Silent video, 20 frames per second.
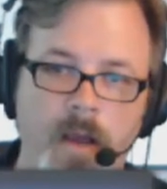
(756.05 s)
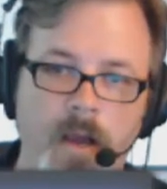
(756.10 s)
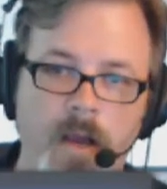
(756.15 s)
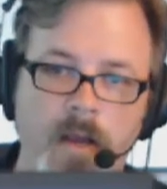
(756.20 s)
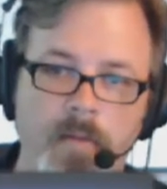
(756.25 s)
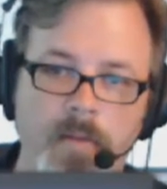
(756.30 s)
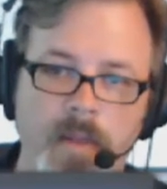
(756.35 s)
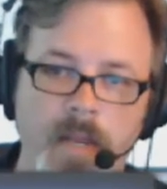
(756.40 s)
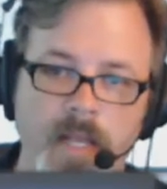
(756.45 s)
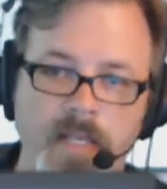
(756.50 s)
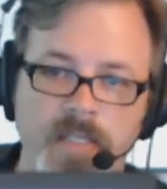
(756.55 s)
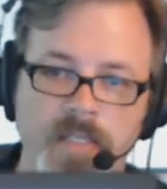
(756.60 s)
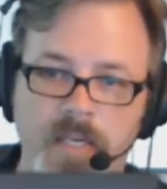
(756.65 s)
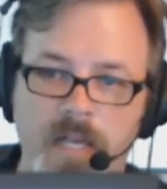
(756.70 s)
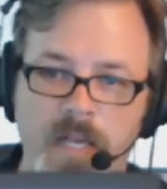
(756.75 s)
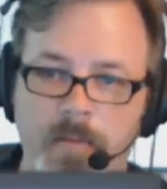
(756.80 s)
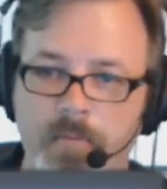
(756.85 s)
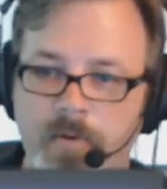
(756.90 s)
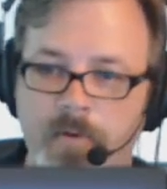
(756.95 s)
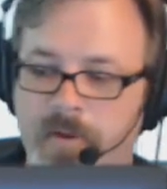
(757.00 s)
Uh, that has a
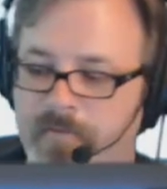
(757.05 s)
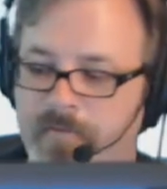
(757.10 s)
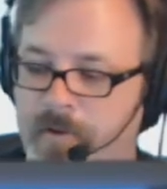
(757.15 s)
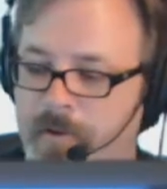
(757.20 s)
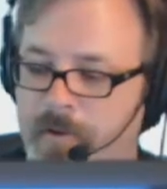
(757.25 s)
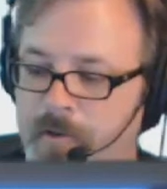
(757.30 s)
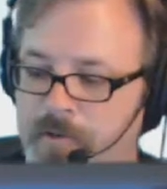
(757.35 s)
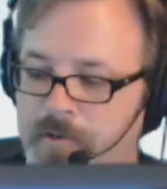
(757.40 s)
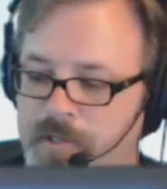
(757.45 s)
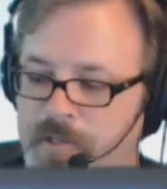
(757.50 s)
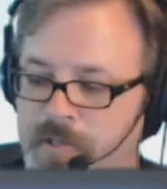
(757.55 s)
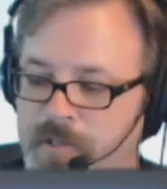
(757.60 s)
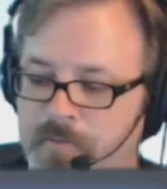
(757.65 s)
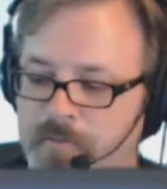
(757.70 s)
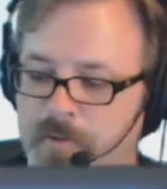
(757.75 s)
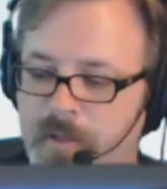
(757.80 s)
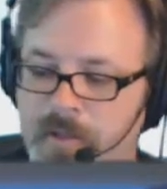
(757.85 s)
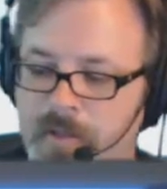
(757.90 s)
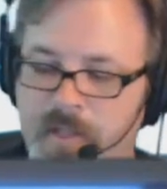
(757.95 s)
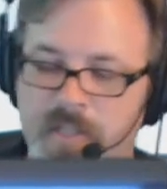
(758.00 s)
couple different uses
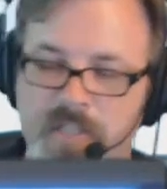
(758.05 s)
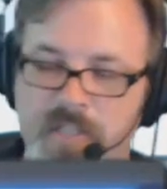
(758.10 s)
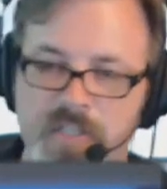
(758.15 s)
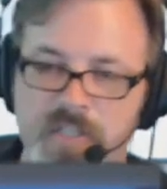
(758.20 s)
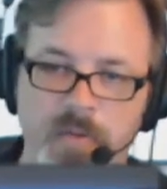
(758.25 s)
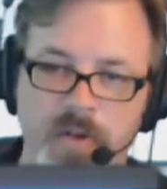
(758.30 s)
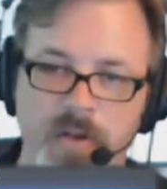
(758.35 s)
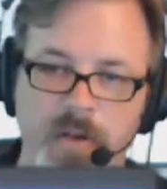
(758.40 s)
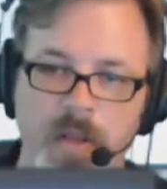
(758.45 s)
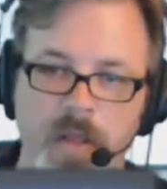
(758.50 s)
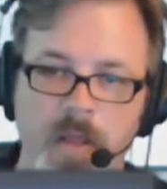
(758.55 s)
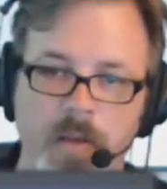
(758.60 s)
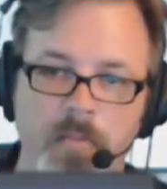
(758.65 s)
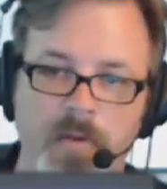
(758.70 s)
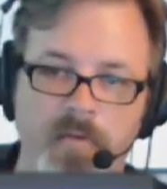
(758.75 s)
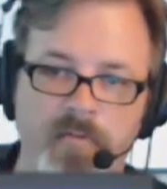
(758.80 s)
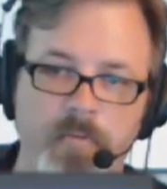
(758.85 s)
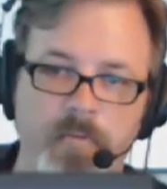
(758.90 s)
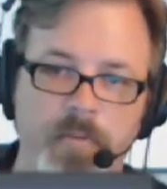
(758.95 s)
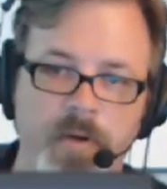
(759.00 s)
throughout the instrument.
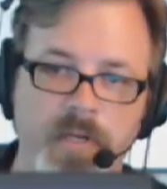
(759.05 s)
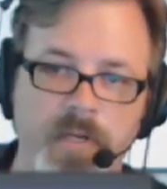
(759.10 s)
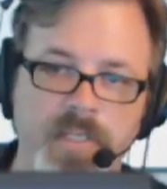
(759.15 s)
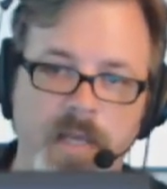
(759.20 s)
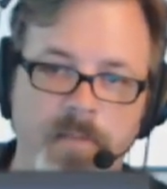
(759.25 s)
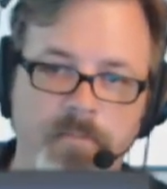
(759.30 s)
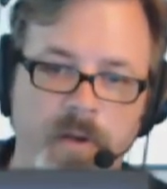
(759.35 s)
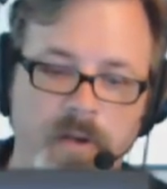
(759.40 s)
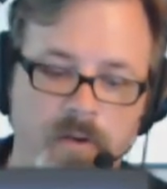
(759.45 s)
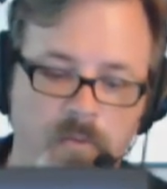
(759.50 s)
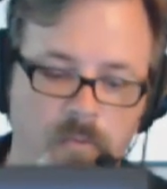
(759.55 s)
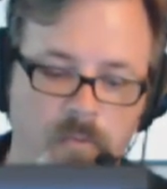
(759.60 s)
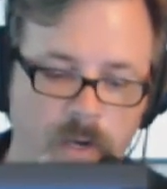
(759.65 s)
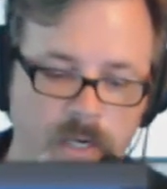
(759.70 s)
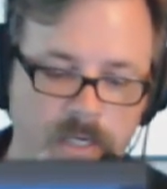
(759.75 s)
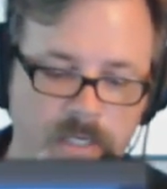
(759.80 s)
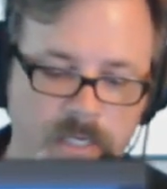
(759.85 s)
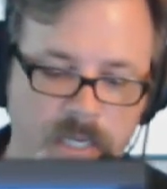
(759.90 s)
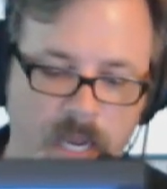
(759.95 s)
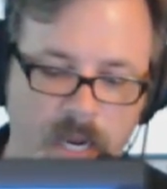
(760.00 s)
But if you press that button
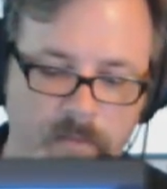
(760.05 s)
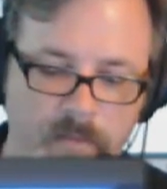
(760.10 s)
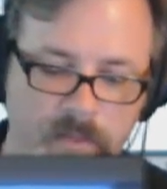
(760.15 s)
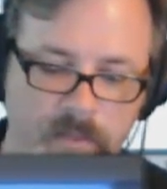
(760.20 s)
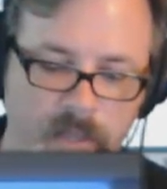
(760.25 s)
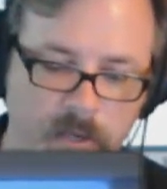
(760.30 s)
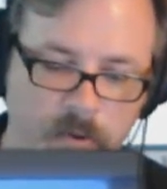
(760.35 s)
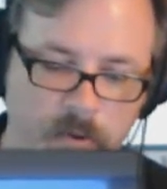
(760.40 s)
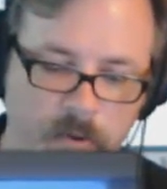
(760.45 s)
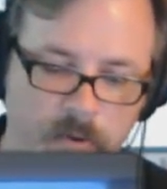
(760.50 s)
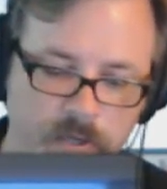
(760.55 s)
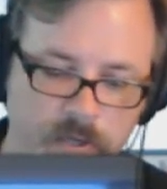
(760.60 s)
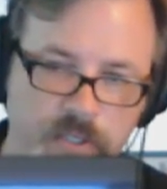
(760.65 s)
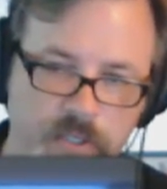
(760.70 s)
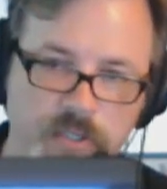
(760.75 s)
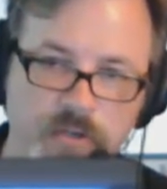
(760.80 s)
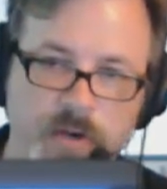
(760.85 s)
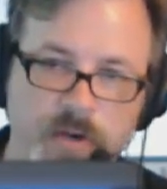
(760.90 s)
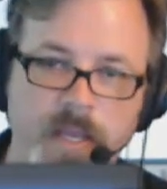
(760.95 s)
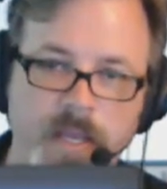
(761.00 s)
one time, then you can
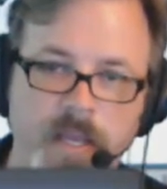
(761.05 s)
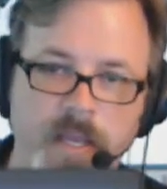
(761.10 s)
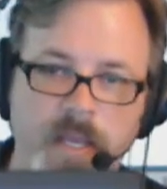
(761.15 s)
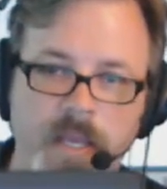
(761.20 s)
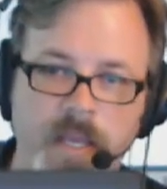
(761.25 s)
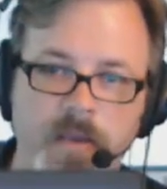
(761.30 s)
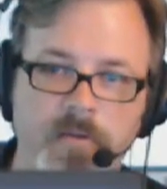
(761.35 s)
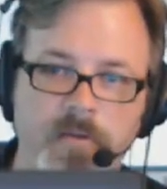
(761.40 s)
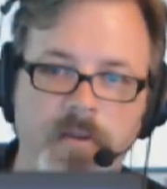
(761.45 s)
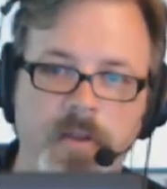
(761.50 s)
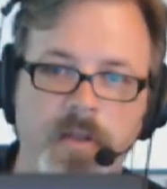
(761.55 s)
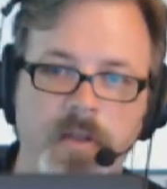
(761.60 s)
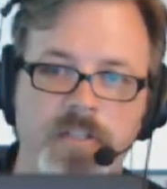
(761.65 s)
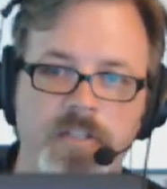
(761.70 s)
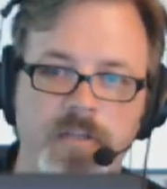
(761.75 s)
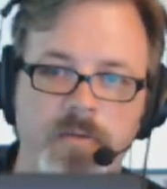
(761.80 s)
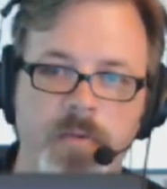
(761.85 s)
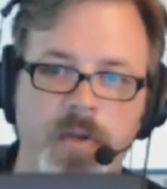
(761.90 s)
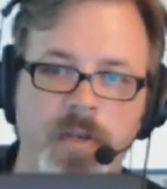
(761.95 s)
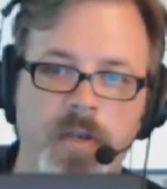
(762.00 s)
just strike a key on the
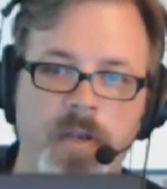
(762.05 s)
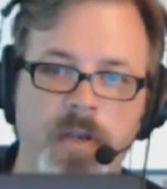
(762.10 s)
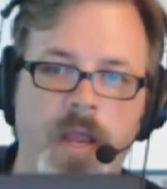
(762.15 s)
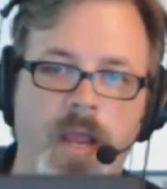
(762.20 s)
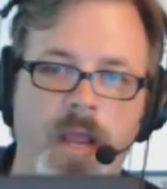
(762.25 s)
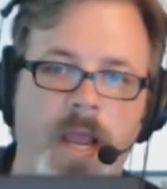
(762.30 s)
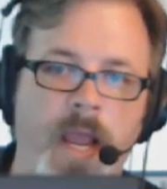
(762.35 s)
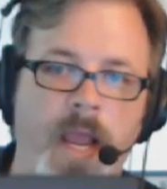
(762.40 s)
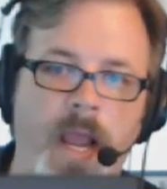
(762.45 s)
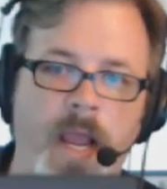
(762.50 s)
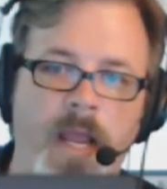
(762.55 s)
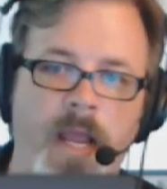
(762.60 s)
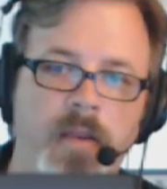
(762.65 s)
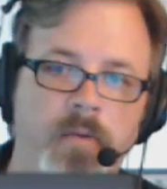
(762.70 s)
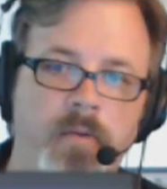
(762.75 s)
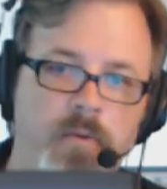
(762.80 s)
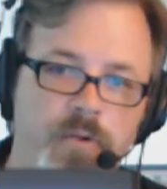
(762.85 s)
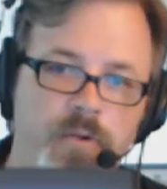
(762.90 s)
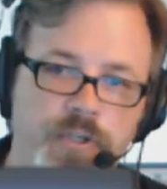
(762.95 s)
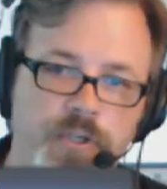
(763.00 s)
instrument and
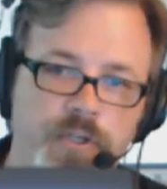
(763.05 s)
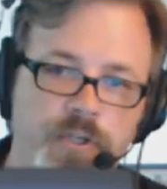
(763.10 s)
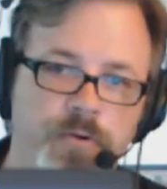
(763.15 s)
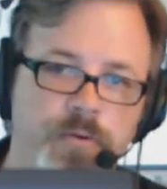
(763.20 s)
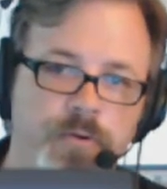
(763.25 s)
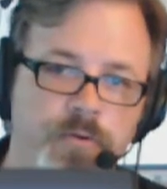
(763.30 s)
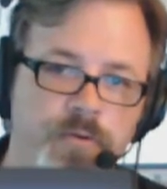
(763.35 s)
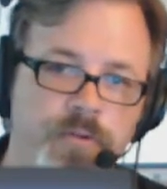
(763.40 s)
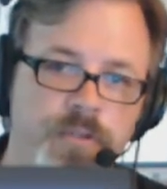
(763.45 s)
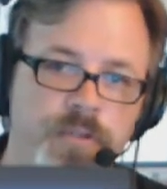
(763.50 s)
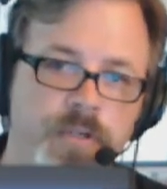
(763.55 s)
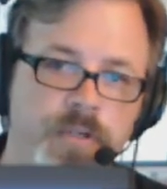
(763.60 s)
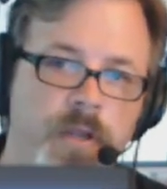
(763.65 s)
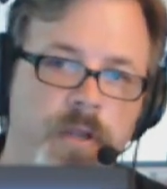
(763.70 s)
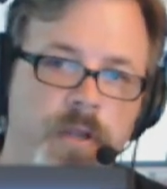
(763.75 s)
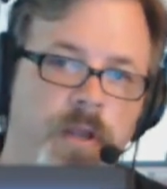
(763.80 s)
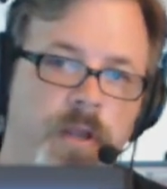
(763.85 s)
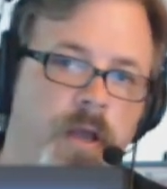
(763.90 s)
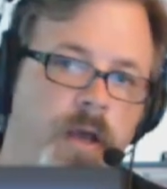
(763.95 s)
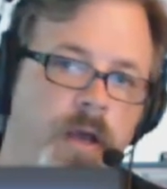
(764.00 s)
it will choose
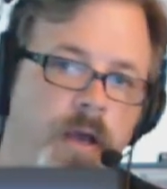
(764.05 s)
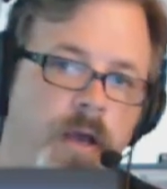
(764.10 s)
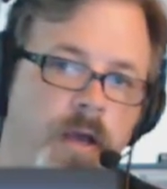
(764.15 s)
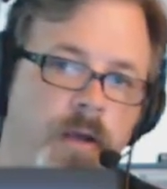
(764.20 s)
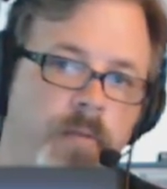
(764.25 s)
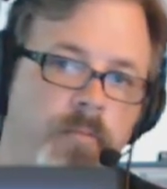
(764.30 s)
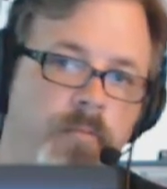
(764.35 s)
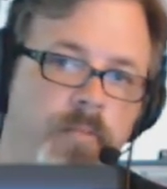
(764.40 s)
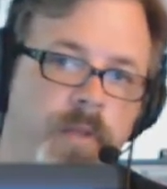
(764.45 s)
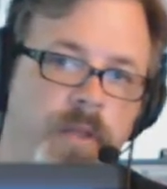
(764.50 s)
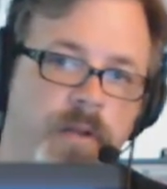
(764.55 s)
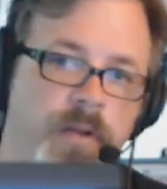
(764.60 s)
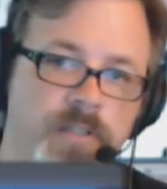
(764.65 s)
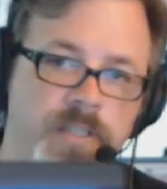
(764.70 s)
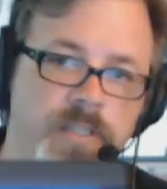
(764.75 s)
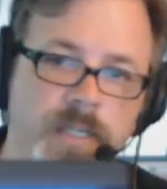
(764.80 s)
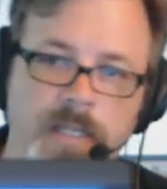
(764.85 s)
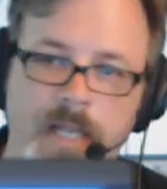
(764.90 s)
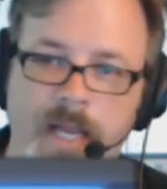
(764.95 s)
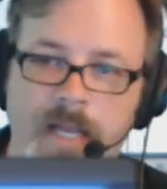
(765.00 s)
um, it'll
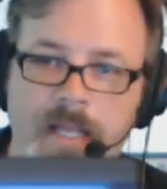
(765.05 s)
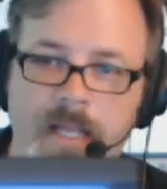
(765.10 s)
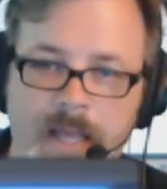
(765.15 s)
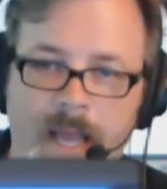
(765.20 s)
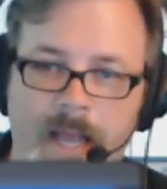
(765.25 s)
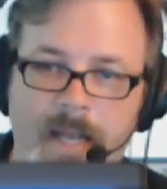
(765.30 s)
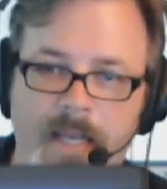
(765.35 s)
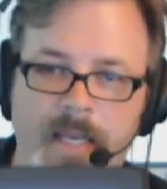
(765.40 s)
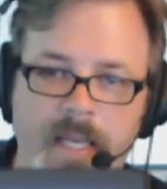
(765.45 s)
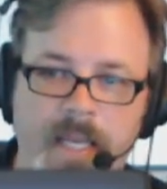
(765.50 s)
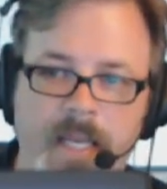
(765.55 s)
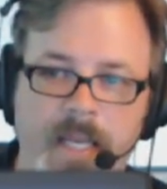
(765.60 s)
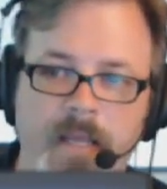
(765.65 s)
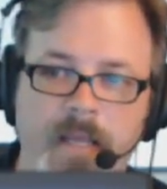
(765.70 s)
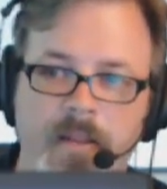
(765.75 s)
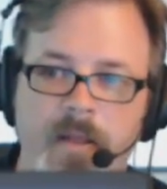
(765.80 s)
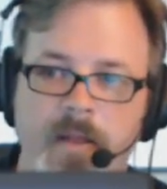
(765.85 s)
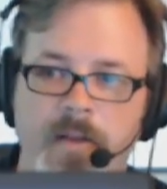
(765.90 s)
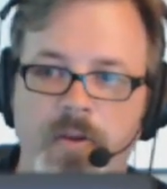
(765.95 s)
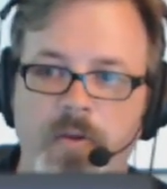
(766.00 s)
select that
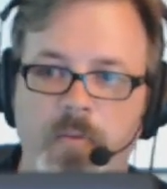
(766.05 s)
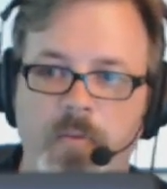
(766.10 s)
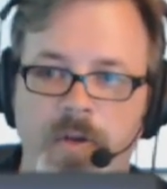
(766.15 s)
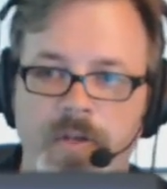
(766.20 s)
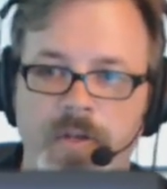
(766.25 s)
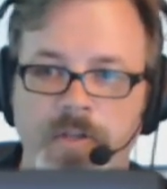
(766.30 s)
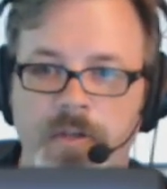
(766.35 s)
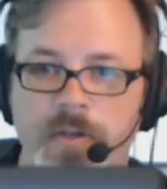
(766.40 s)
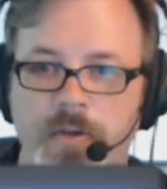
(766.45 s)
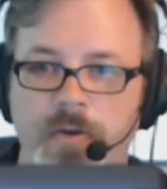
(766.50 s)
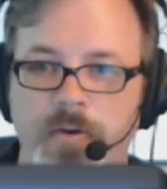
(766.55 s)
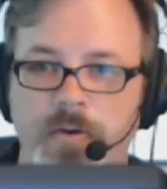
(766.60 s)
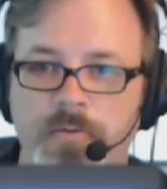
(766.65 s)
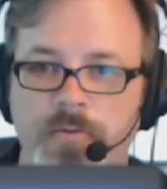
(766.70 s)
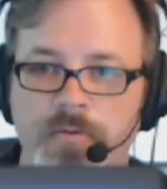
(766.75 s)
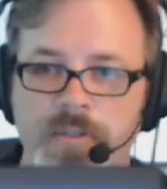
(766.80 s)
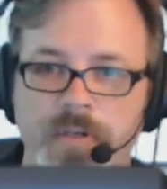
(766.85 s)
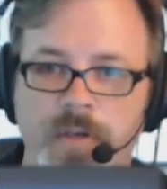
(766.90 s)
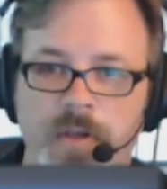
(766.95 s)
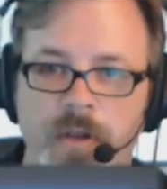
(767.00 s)
key that you want to
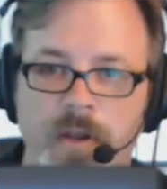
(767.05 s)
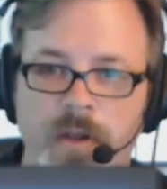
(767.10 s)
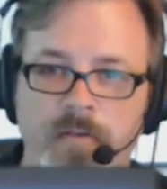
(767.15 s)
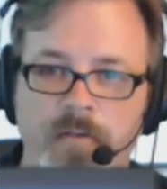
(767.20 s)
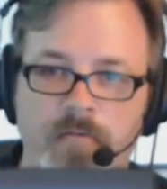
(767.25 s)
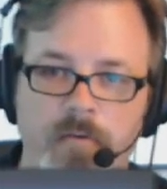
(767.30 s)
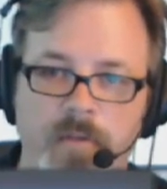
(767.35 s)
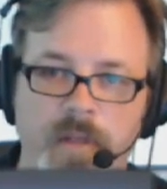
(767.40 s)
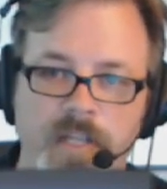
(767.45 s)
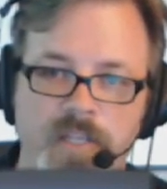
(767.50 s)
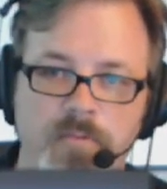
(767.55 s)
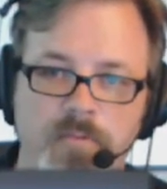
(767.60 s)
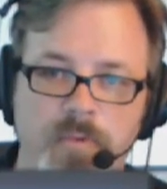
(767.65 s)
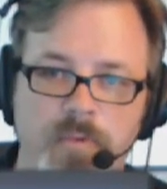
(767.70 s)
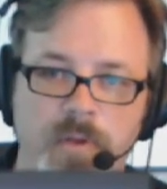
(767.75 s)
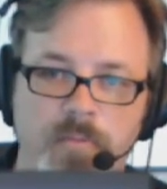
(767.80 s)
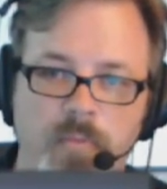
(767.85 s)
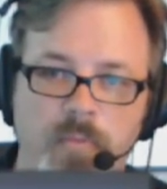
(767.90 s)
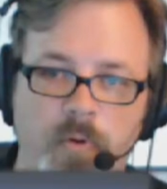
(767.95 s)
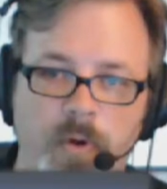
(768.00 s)
use for that
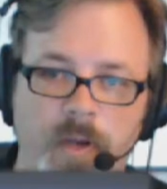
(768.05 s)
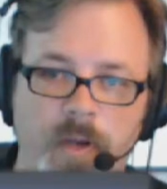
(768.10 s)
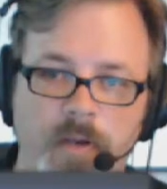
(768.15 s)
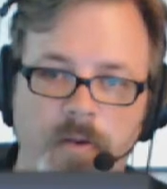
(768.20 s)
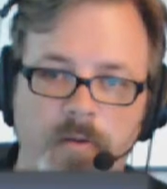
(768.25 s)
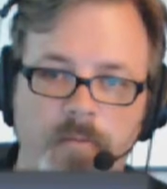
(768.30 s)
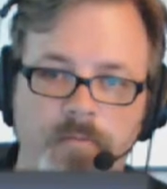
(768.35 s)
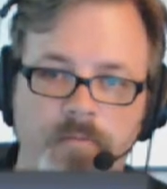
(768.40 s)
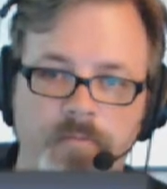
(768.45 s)
split point.